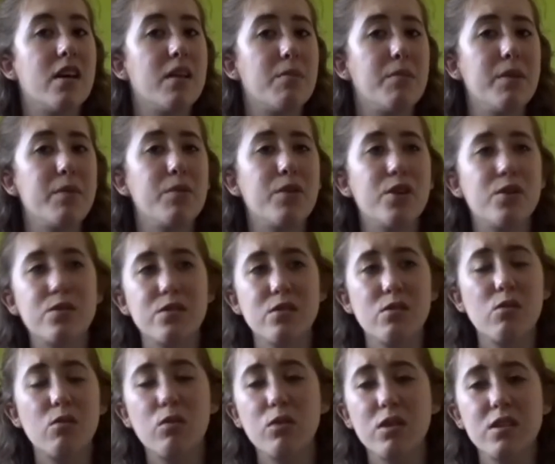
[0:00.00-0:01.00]
and people use
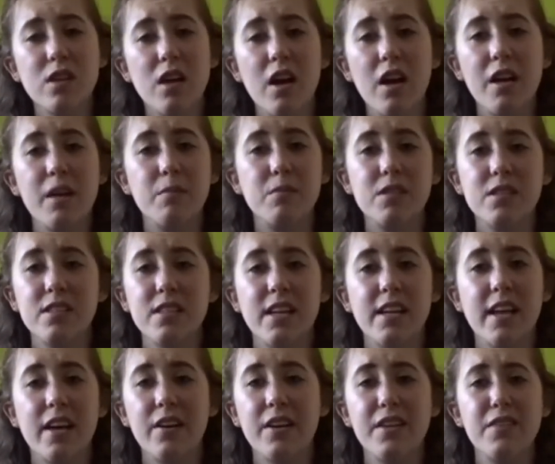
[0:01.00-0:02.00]
it all the time to
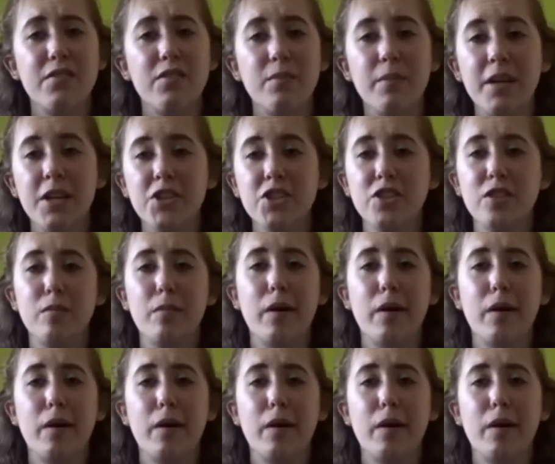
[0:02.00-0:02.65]
send out information